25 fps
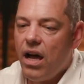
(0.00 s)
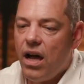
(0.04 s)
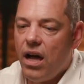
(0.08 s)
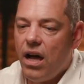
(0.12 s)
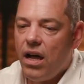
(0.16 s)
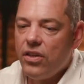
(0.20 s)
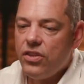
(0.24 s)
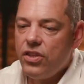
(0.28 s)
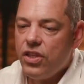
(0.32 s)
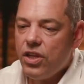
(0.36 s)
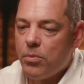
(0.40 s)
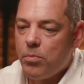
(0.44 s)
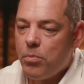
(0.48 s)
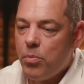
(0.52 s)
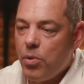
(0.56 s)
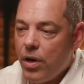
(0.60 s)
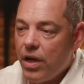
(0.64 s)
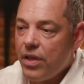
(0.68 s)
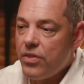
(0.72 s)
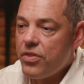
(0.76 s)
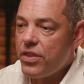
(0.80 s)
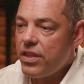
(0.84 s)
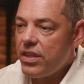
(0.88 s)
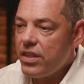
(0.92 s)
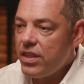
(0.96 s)
their
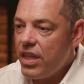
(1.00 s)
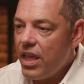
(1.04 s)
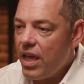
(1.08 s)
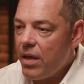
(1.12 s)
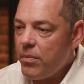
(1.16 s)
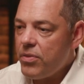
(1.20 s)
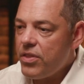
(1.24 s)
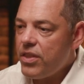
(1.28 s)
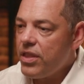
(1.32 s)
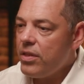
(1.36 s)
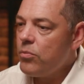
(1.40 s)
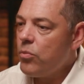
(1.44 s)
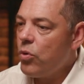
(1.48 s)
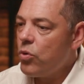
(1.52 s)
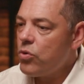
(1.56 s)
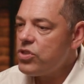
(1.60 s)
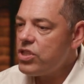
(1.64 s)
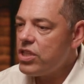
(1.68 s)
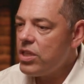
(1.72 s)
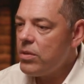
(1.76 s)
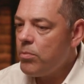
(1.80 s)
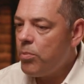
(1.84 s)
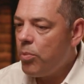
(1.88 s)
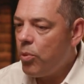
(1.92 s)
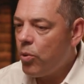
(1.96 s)
breadth and depth, and
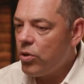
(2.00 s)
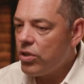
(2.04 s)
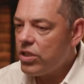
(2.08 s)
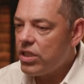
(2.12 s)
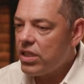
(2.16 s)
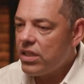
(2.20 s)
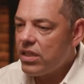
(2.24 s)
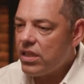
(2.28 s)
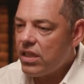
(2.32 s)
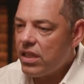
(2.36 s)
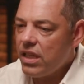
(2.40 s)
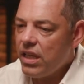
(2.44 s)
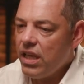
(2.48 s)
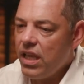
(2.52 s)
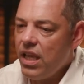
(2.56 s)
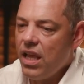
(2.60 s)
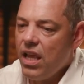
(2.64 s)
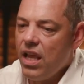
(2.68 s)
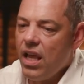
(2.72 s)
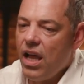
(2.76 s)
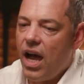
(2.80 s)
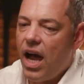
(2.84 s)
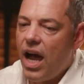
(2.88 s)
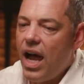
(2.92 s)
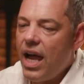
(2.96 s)
most importantly,
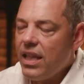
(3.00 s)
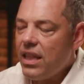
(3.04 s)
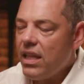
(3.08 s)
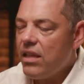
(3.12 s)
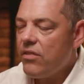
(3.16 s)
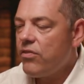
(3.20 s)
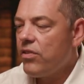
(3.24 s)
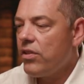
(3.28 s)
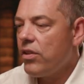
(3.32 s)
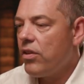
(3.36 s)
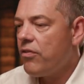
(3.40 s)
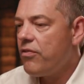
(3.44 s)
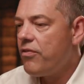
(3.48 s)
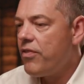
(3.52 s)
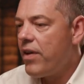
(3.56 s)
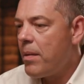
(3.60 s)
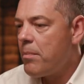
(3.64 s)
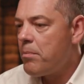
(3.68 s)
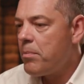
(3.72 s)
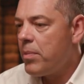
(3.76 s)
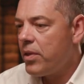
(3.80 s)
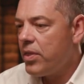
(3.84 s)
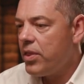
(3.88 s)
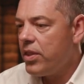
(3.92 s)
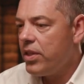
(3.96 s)
high level of
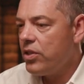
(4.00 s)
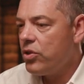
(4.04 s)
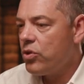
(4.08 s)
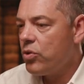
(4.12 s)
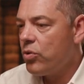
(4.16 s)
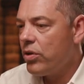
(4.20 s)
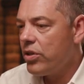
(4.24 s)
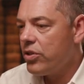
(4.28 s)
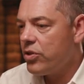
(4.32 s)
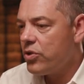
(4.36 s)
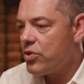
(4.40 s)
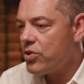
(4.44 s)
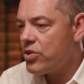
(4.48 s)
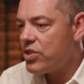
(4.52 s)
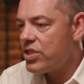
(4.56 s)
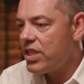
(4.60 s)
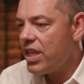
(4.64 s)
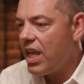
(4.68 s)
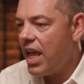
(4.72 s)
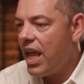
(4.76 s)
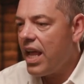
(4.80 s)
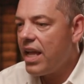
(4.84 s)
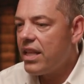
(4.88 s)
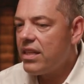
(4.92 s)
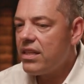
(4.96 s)
empathy to
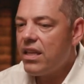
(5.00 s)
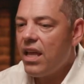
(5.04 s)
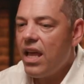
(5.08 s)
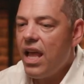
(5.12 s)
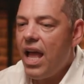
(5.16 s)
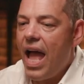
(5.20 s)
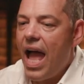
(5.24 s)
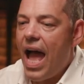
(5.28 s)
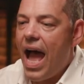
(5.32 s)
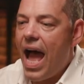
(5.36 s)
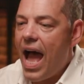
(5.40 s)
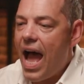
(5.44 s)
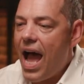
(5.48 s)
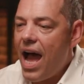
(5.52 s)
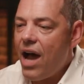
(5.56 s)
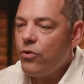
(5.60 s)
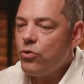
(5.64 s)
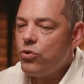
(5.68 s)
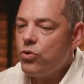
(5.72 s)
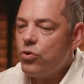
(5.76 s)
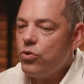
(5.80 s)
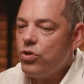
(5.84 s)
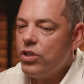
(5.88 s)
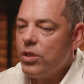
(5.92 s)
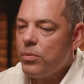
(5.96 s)
understand how
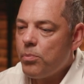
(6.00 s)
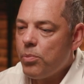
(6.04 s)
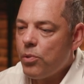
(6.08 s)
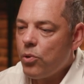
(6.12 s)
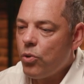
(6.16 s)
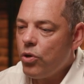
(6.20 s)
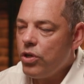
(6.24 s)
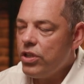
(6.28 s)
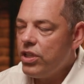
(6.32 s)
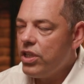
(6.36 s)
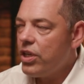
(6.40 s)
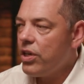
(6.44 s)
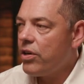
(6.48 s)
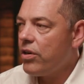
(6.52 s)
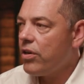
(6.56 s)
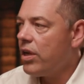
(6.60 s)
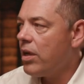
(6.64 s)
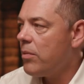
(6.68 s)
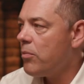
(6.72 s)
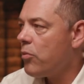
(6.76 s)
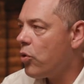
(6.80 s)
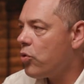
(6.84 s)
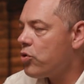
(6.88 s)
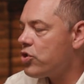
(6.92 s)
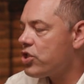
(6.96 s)
to deploy their
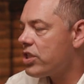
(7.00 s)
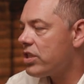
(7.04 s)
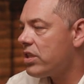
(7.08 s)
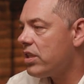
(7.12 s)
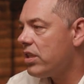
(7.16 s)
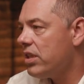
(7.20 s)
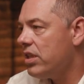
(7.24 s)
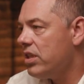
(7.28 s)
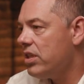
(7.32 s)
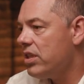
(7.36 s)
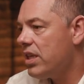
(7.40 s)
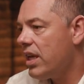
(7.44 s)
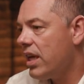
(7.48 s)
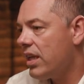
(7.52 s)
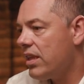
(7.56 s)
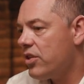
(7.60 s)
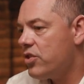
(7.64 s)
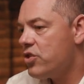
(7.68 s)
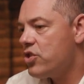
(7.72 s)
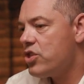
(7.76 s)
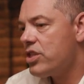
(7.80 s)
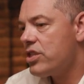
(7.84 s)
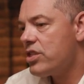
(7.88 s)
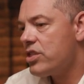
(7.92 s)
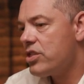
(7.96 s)
emotional
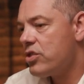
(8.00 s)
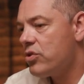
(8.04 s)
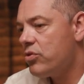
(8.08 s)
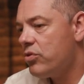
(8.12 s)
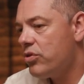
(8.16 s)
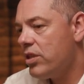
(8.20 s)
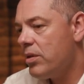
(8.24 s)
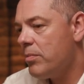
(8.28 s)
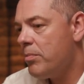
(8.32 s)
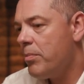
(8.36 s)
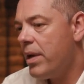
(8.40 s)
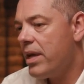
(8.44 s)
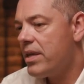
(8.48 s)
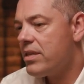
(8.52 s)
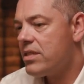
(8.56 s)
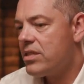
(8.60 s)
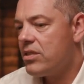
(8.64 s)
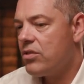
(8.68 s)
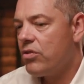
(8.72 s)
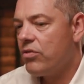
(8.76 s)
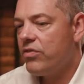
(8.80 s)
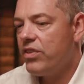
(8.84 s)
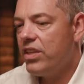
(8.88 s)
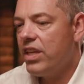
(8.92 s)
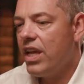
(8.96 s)
intelligence to the best
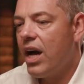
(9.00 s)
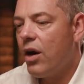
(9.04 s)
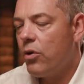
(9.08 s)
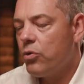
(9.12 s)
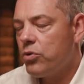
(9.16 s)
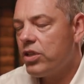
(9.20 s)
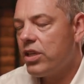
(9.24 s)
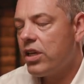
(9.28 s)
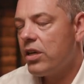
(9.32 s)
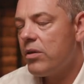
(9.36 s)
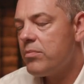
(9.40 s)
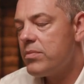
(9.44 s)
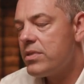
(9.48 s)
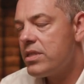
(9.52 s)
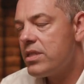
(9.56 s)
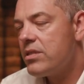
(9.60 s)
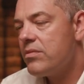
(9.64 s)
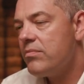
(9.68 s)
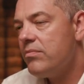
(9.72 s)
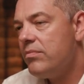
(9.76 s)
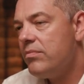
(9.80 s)
of the outcomes.